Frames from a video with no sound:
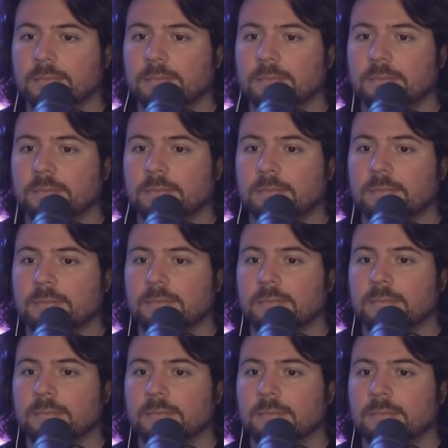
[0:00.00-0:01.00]

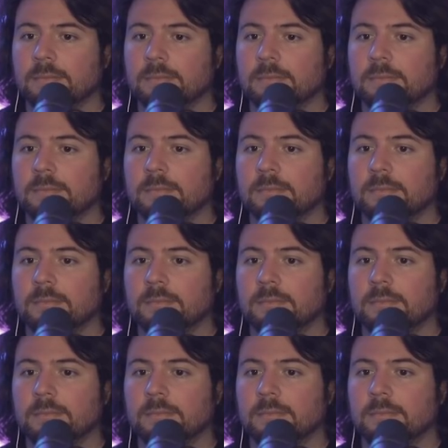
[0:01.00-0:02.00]

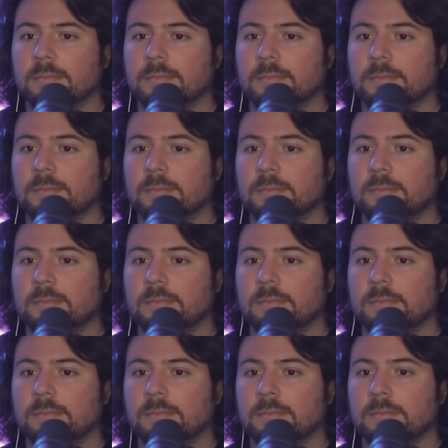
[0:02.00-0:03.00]

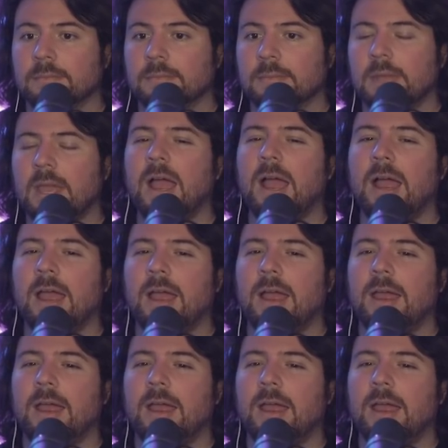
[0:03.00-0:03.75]
(not speaking)